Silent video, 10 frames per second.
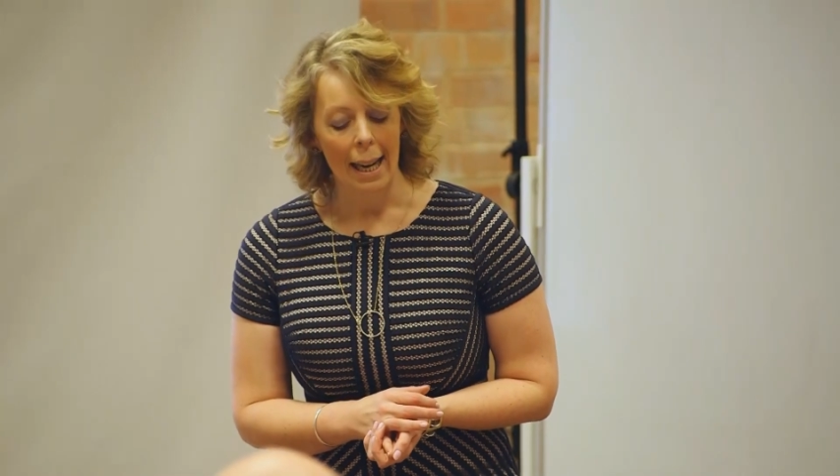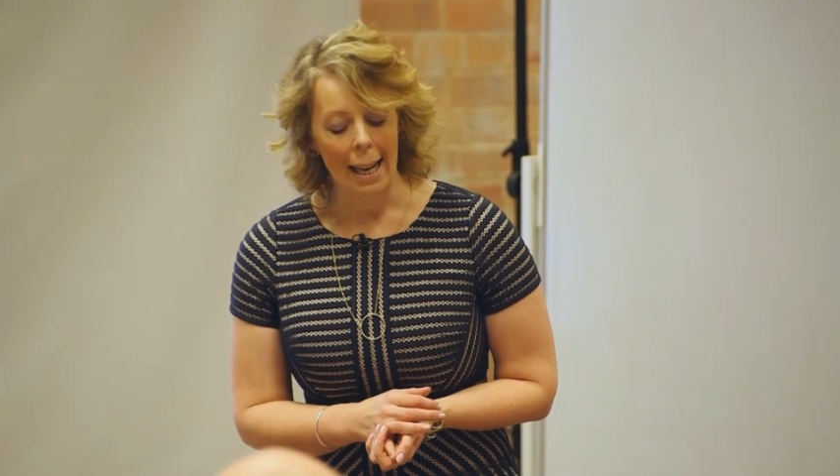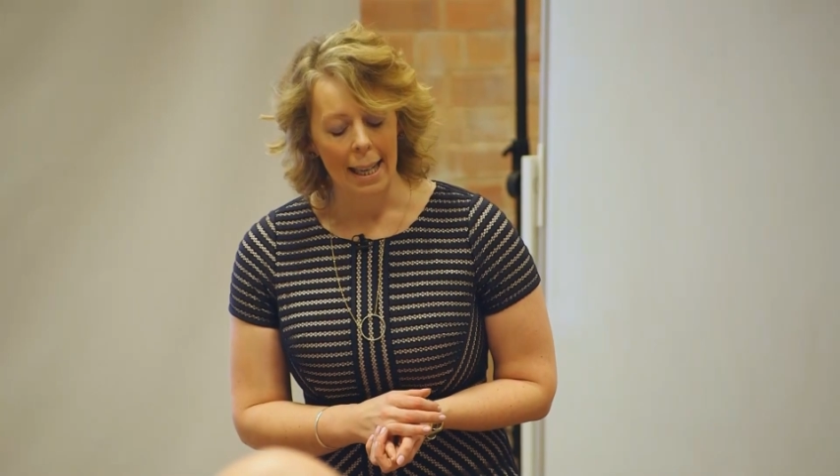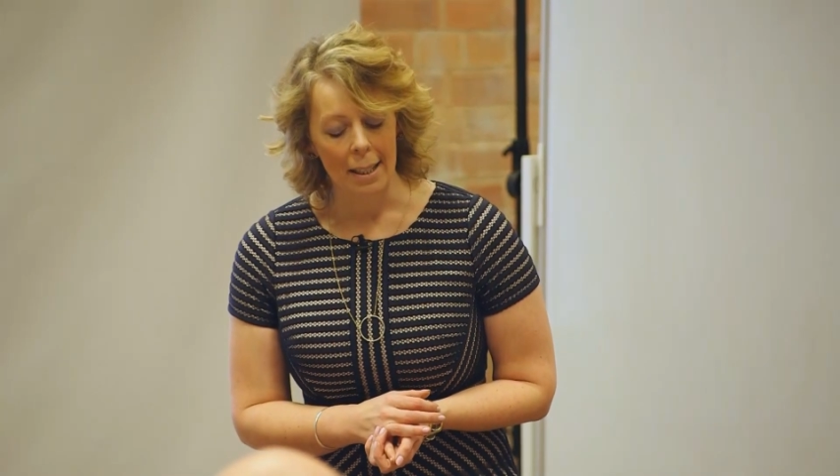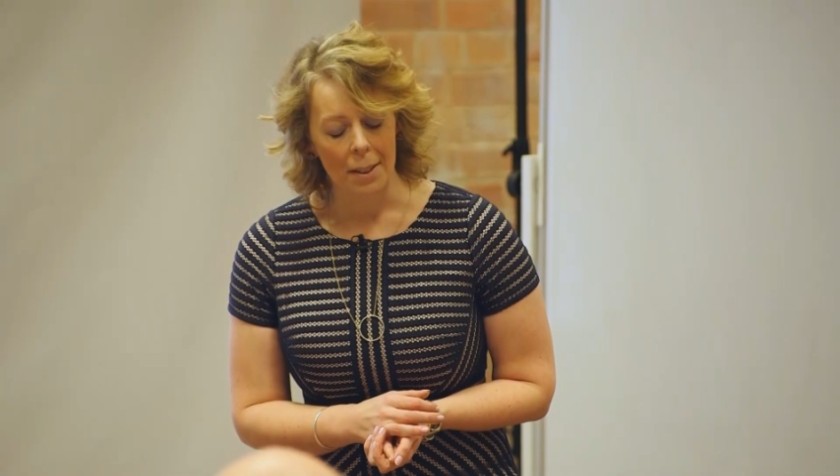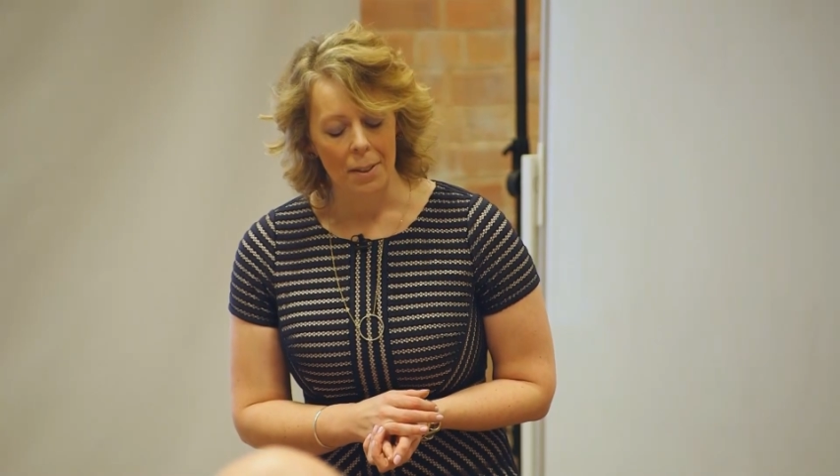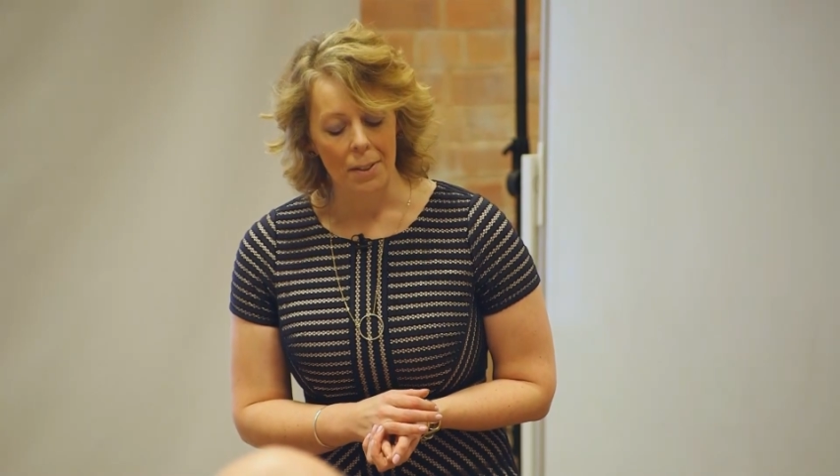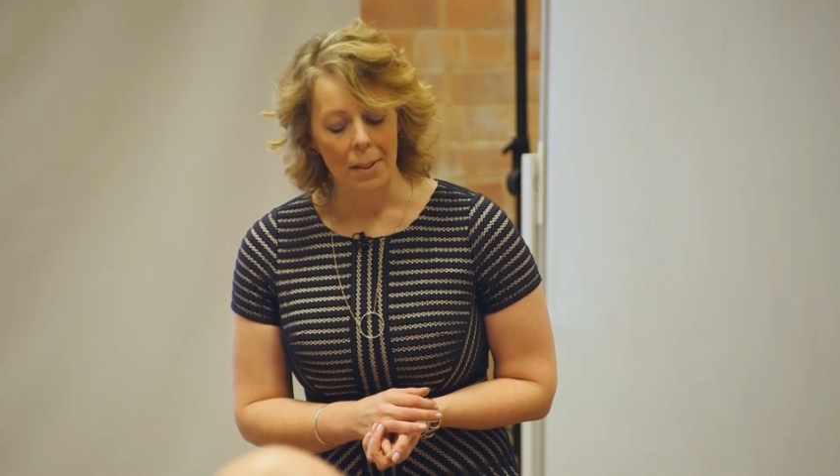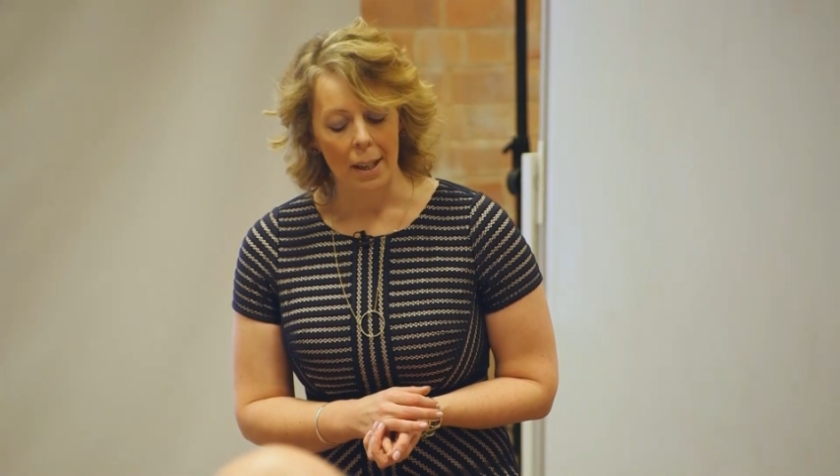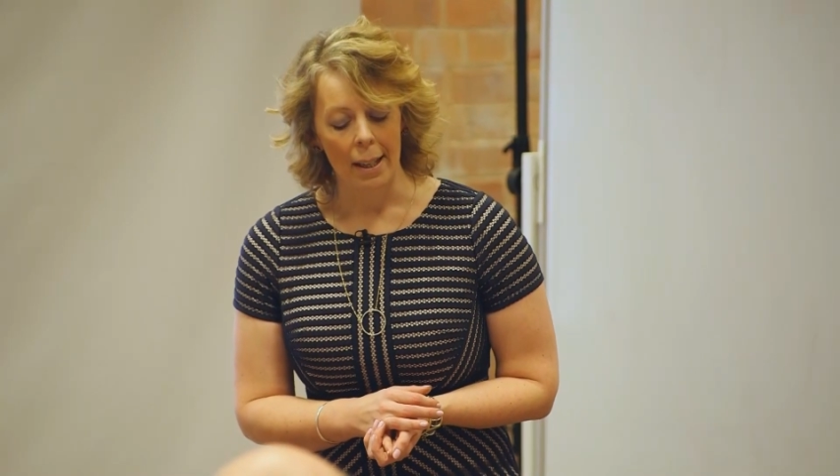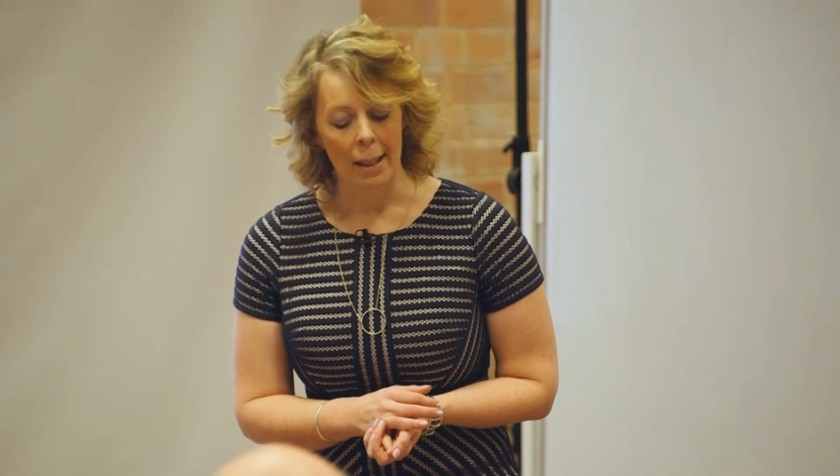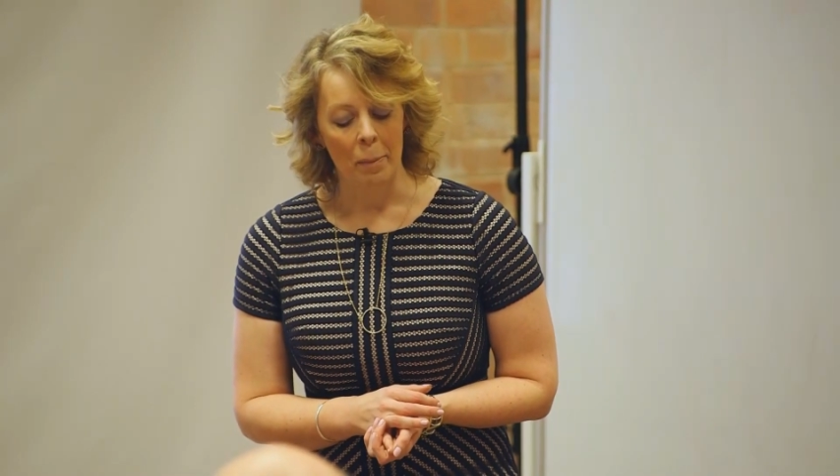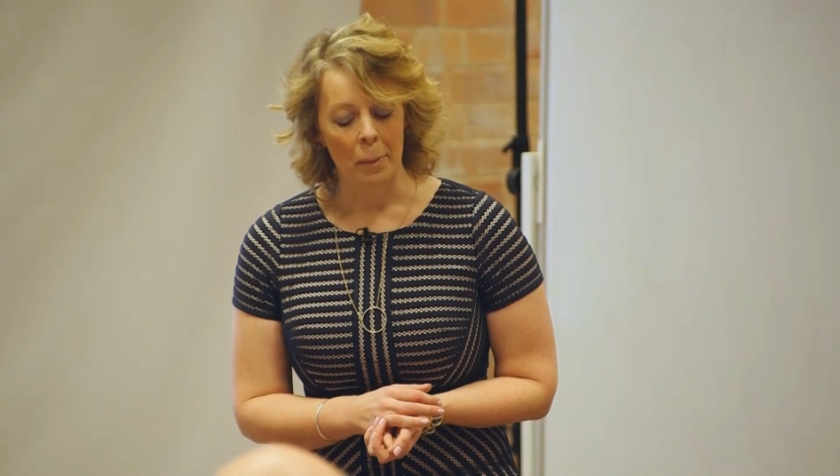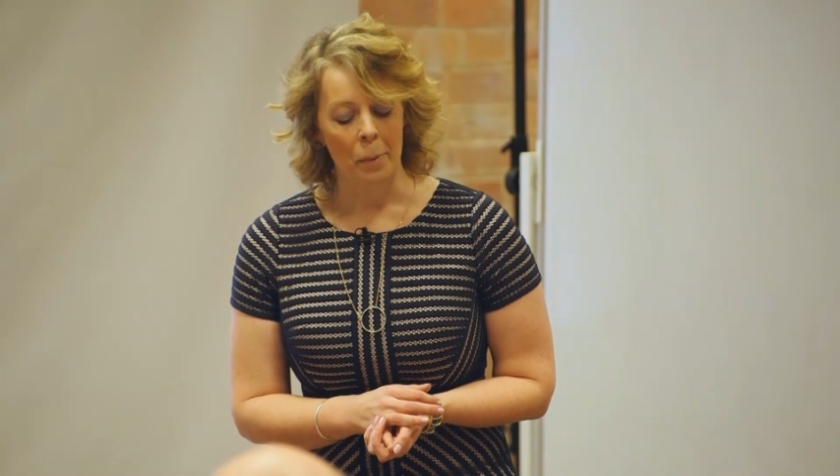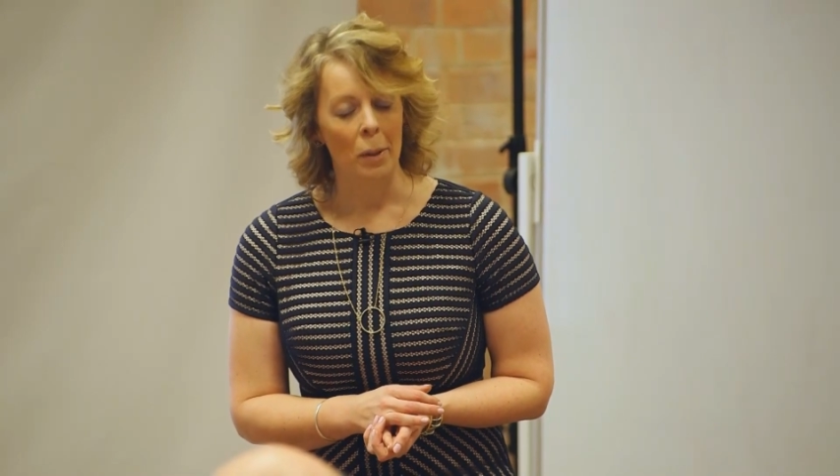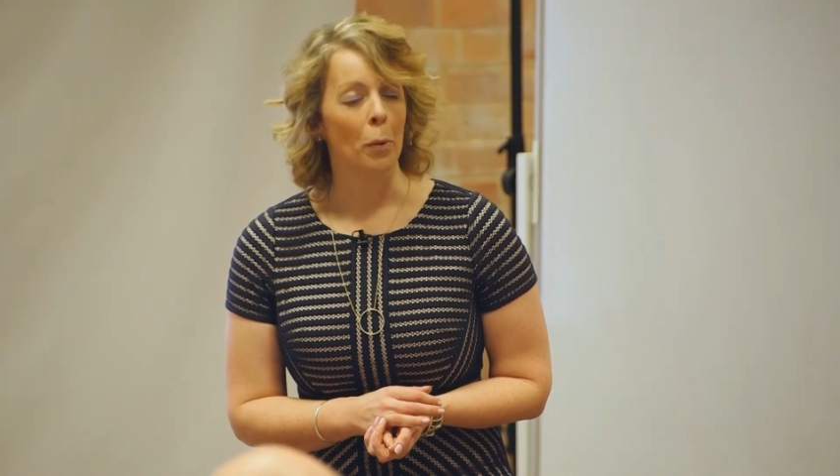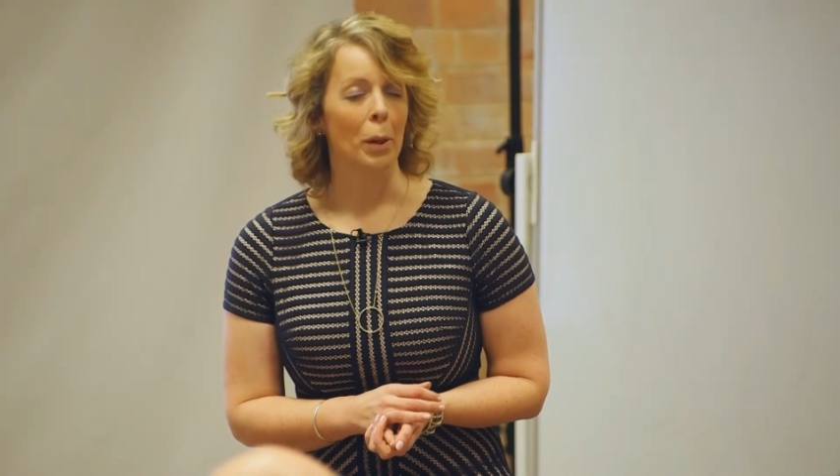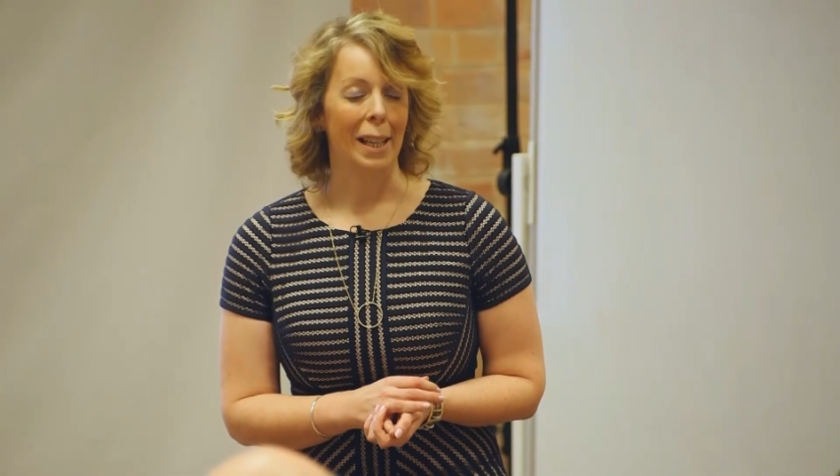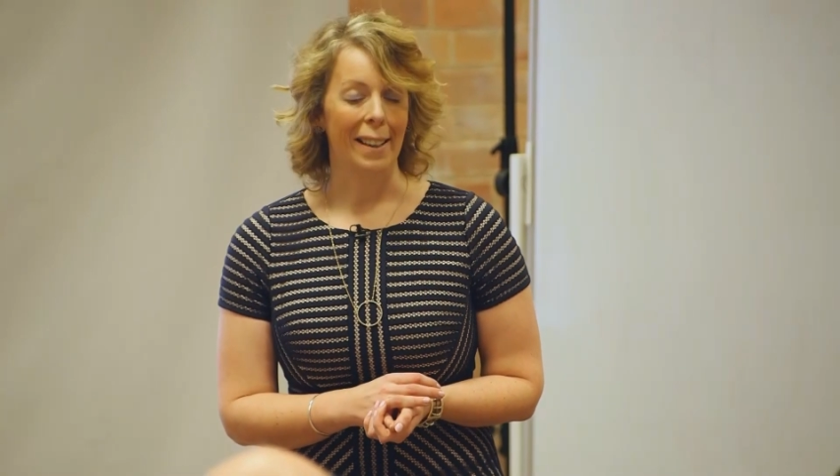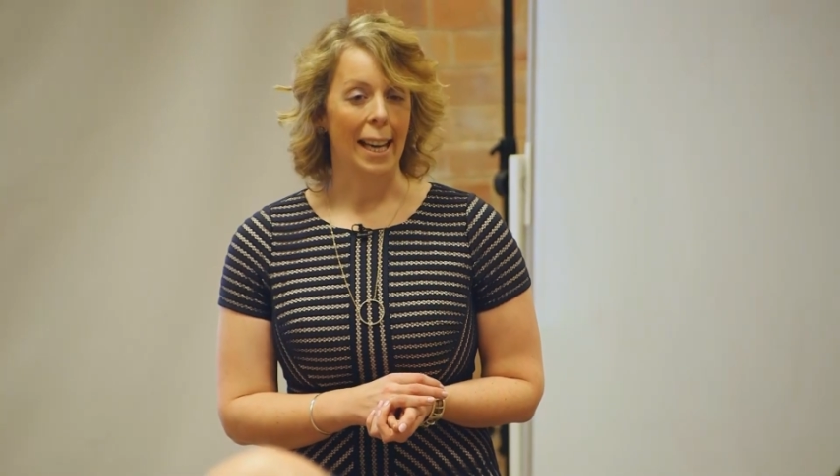and no
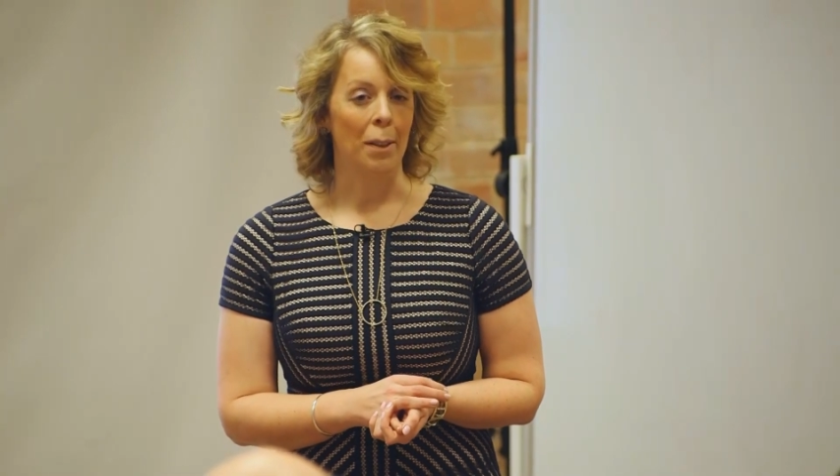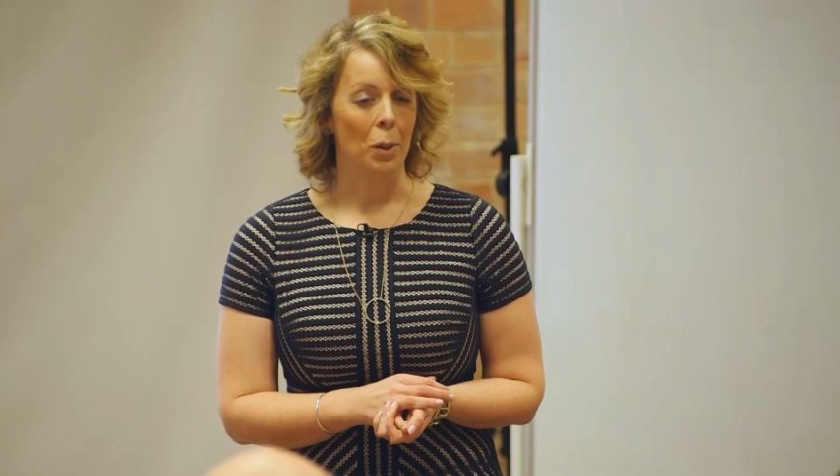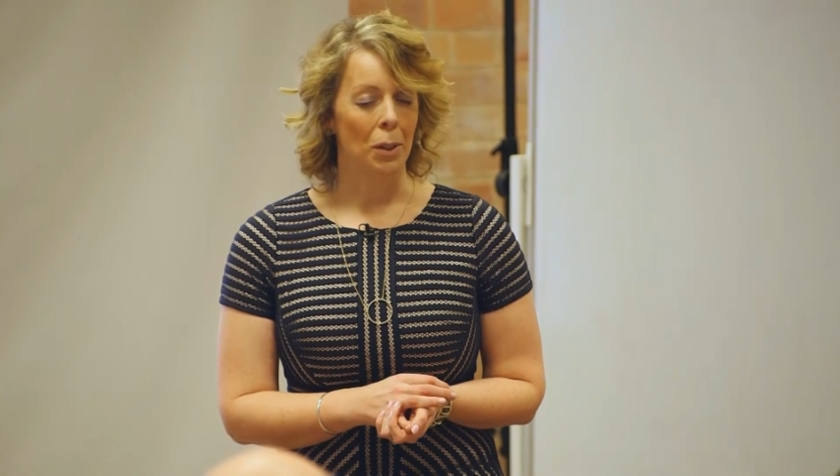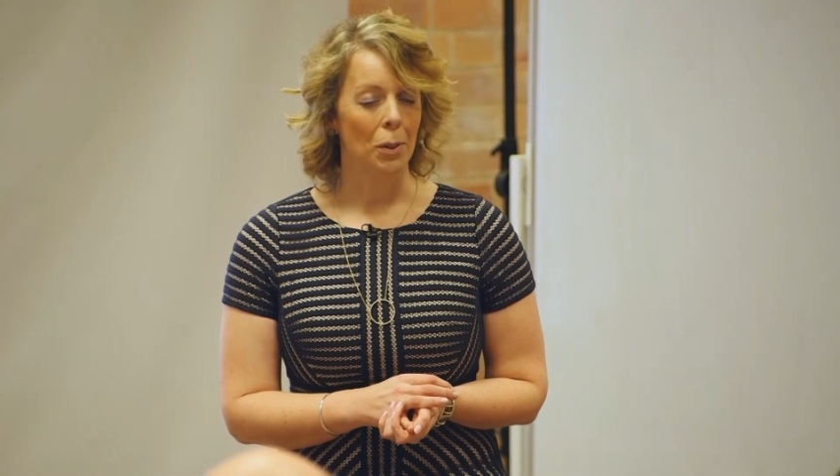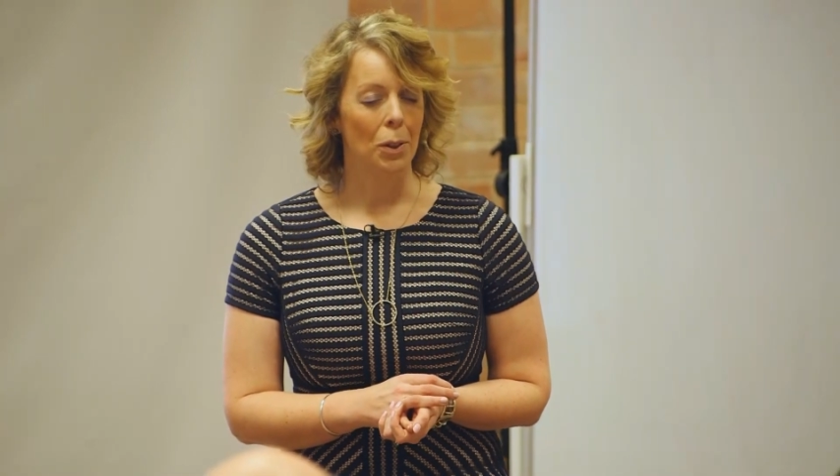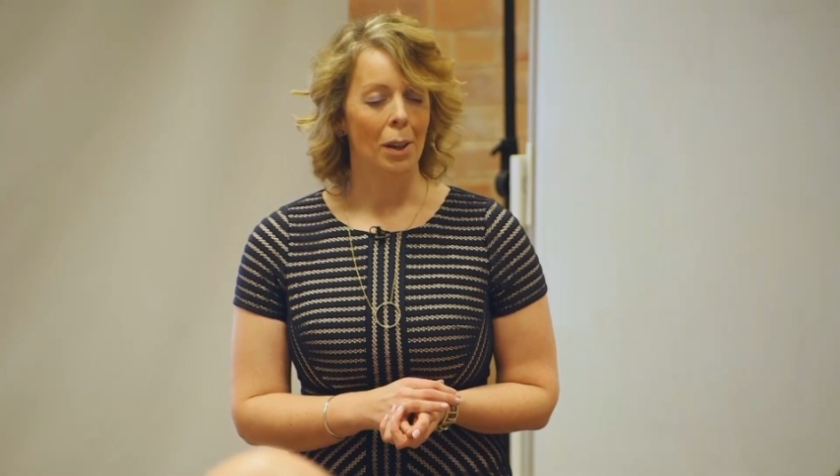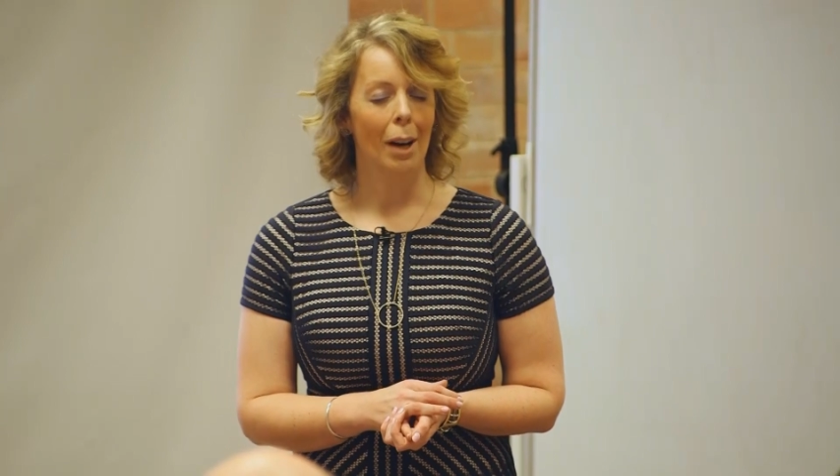other accountants